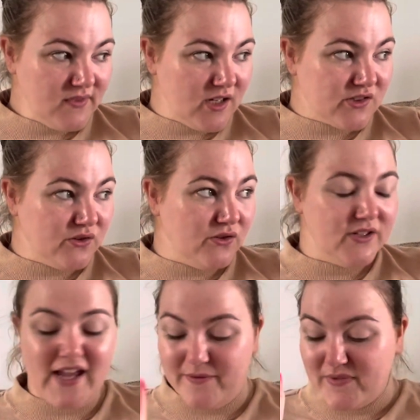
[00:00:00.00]
So
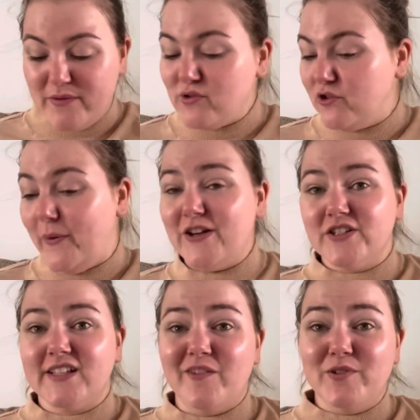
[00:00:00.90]
yeah, that was all the questions. I've been